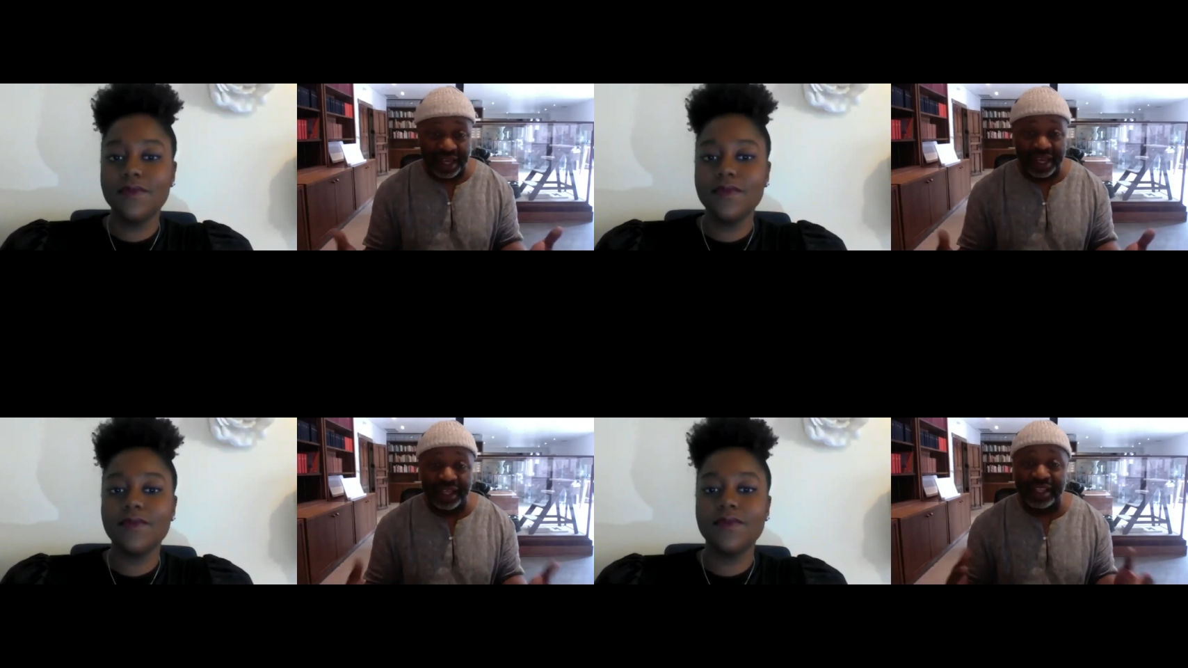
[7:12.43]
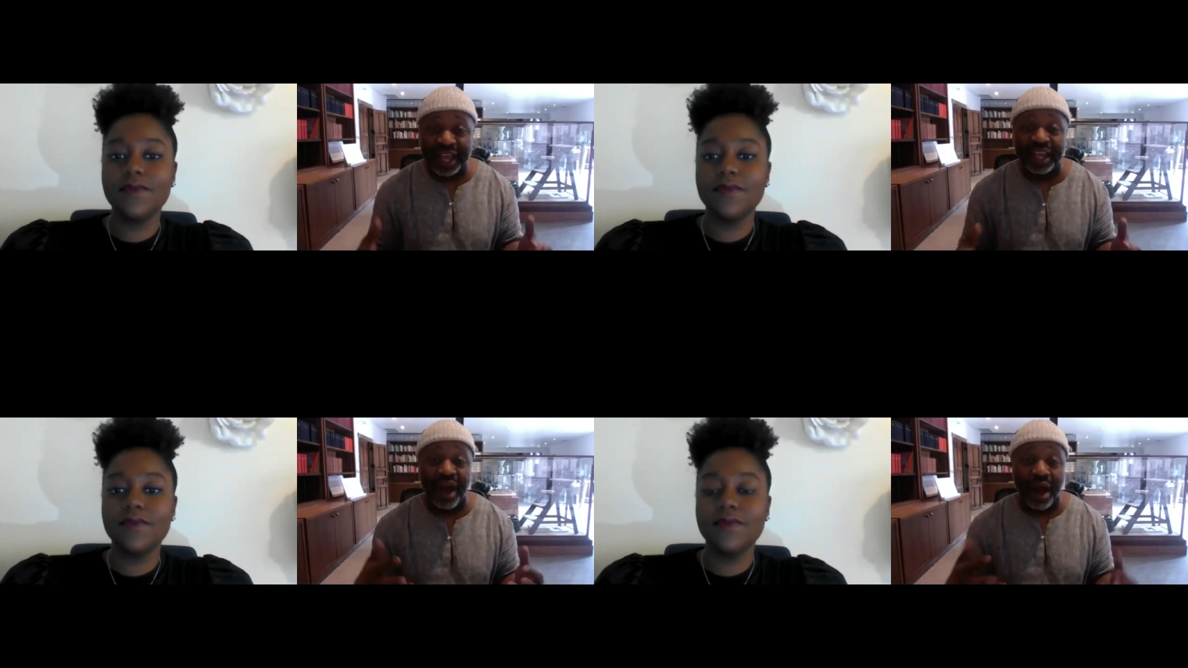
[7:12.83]
Speaker 1: is like
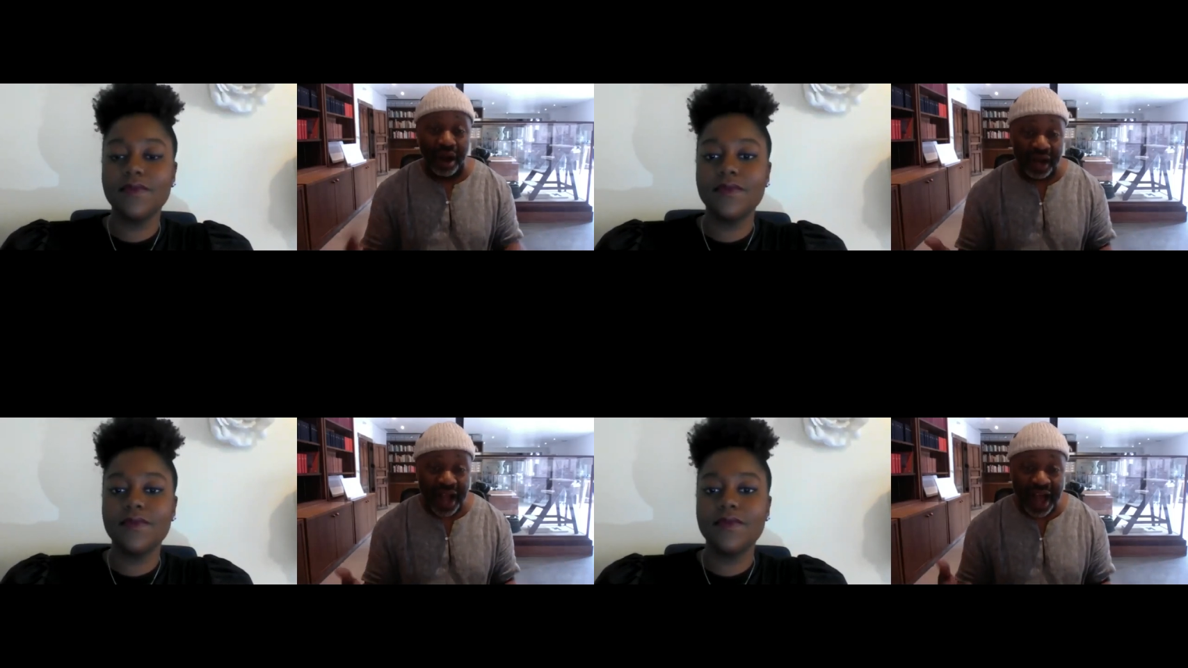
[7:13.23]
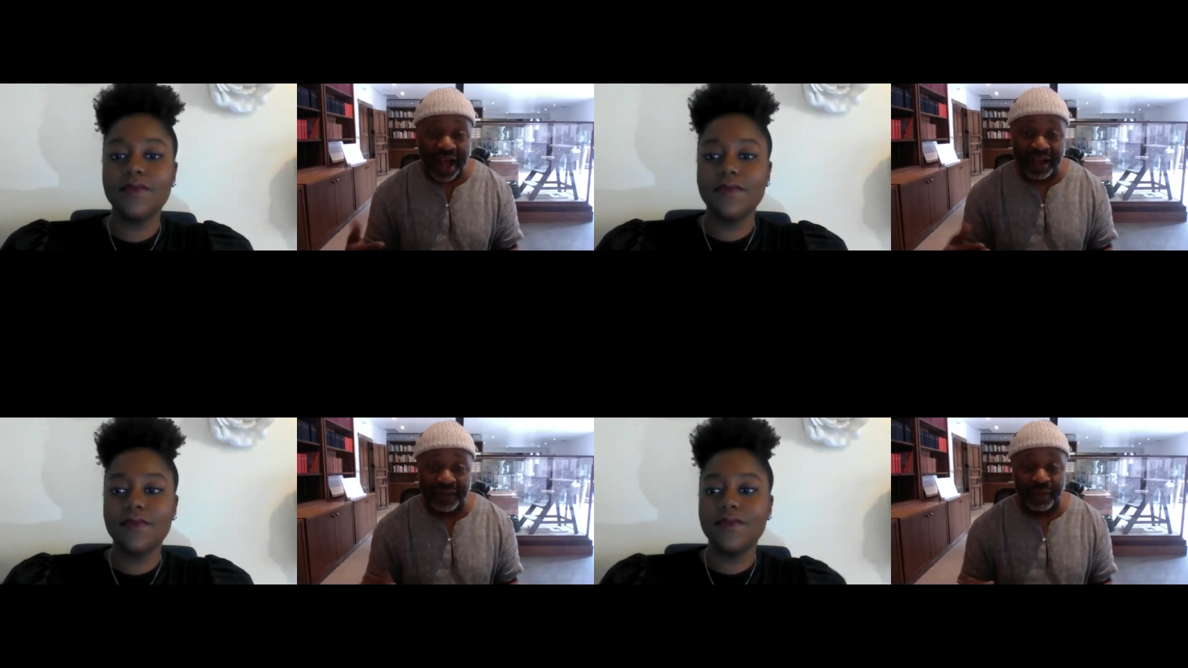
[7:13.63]
an
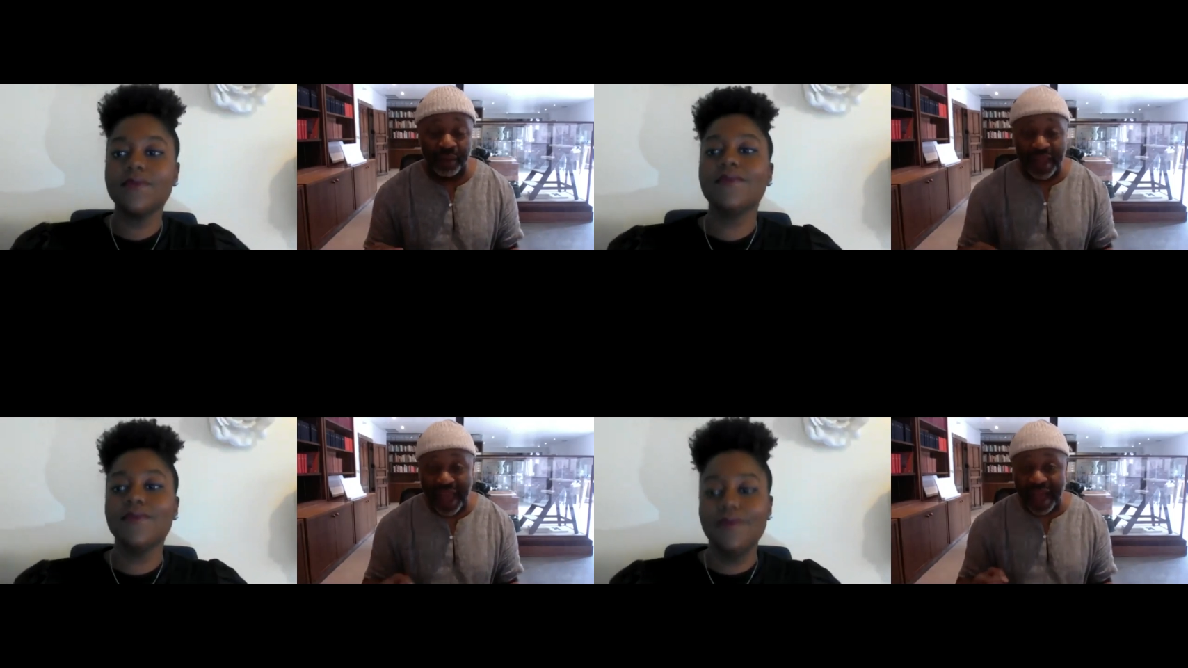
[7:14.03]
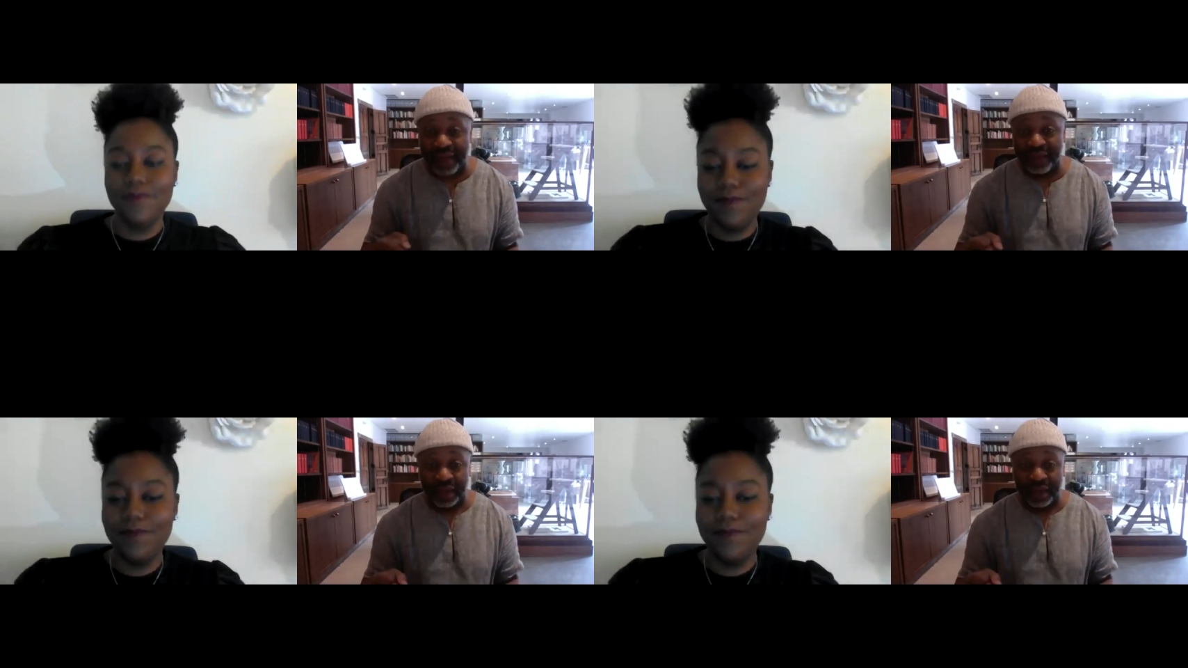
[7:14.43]
archive, and we have